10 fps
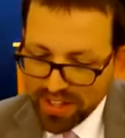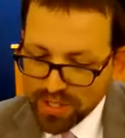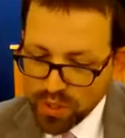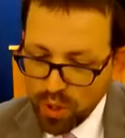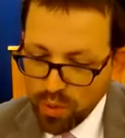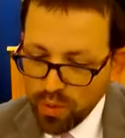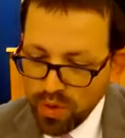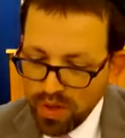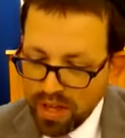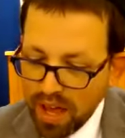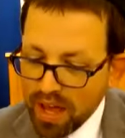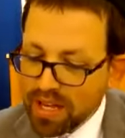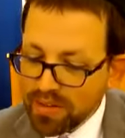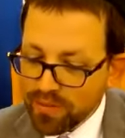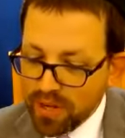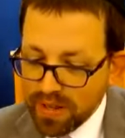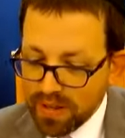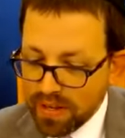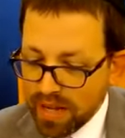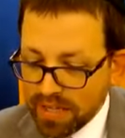So in
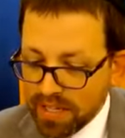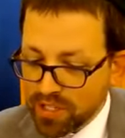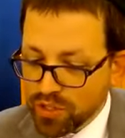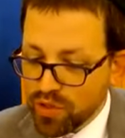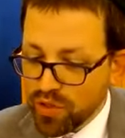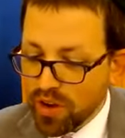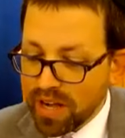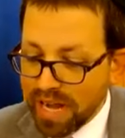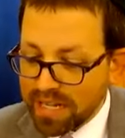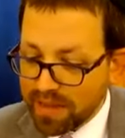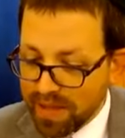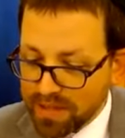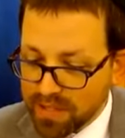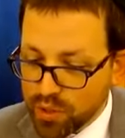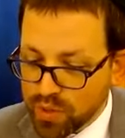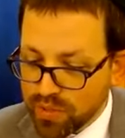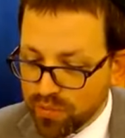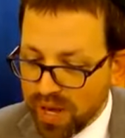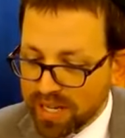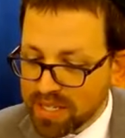1900, there are 90,000 Jews in
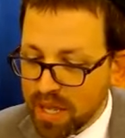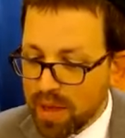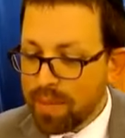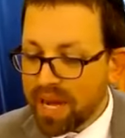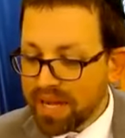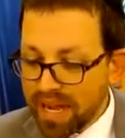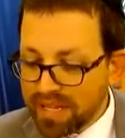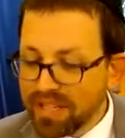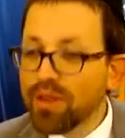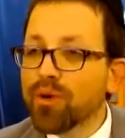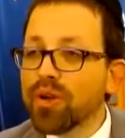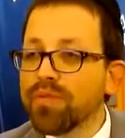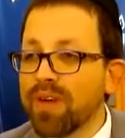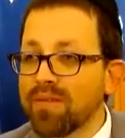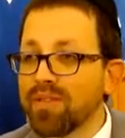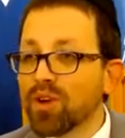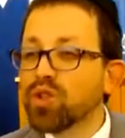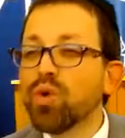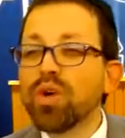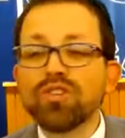France. By 1935, there are
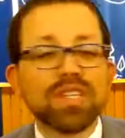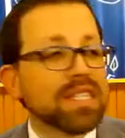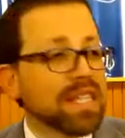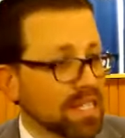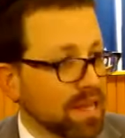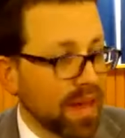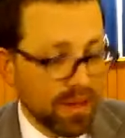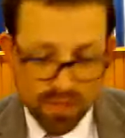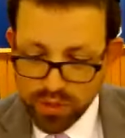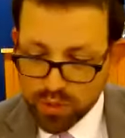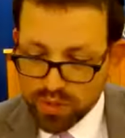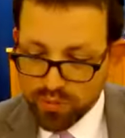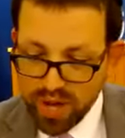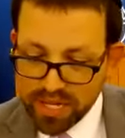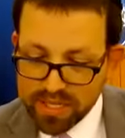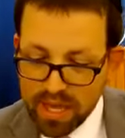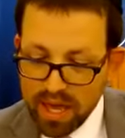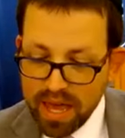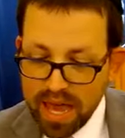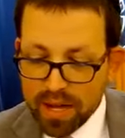260,000 Jews in France.
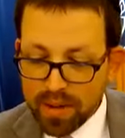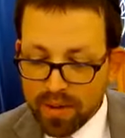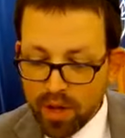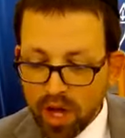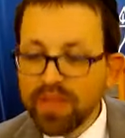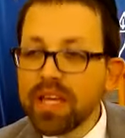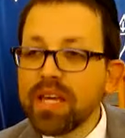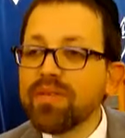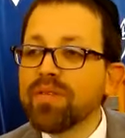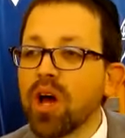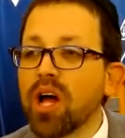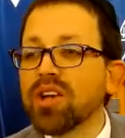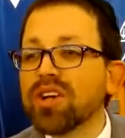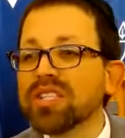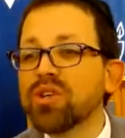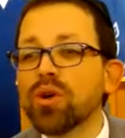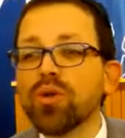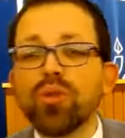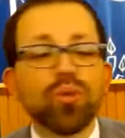And on the eve of the Holocaust, there are